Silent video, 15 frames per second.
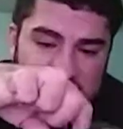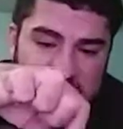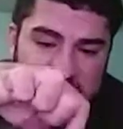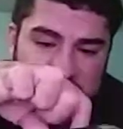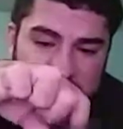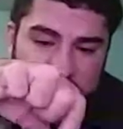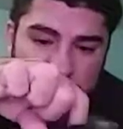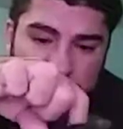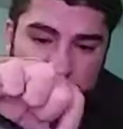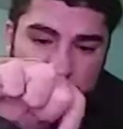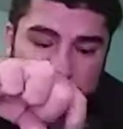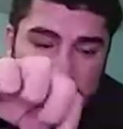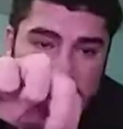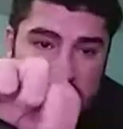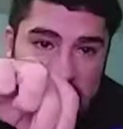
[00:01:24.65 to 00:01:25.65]
And you
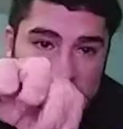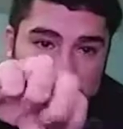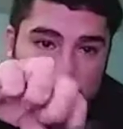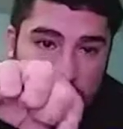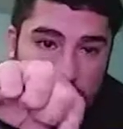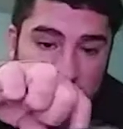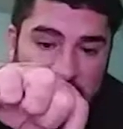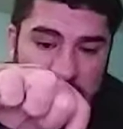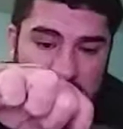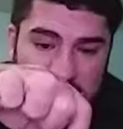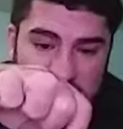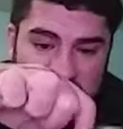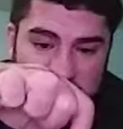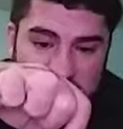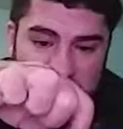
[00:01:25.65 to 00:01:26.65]
only had like four hours
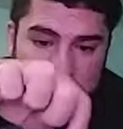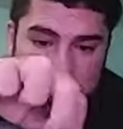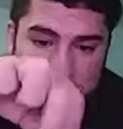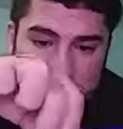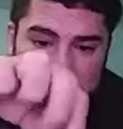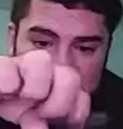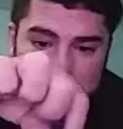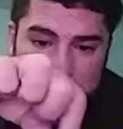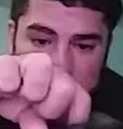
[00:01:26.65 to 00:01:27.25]
of sleep, right?